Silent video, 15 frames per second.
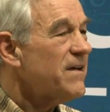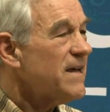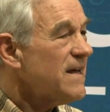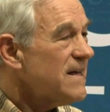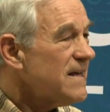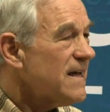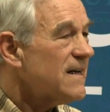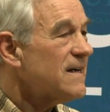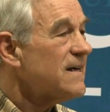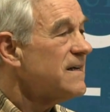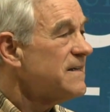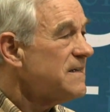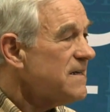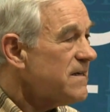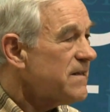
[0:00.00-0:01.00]
any
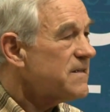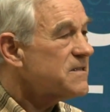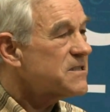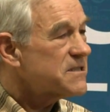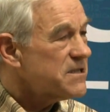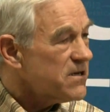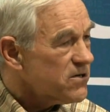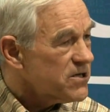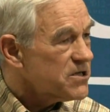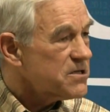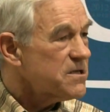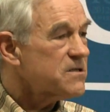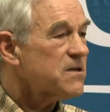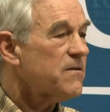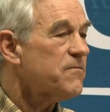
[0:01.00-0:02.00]
idea the
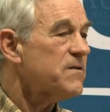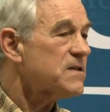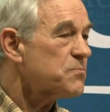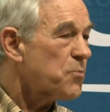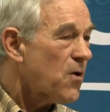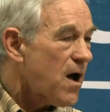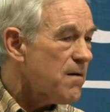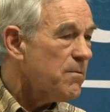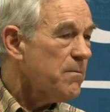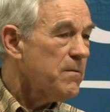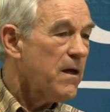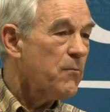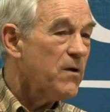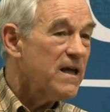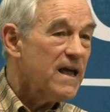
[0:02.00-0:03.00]
seriousness of this problem
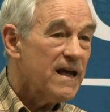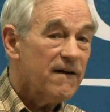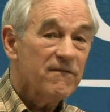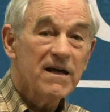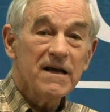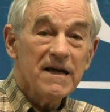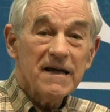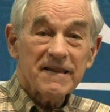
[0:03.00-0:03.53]
that we have.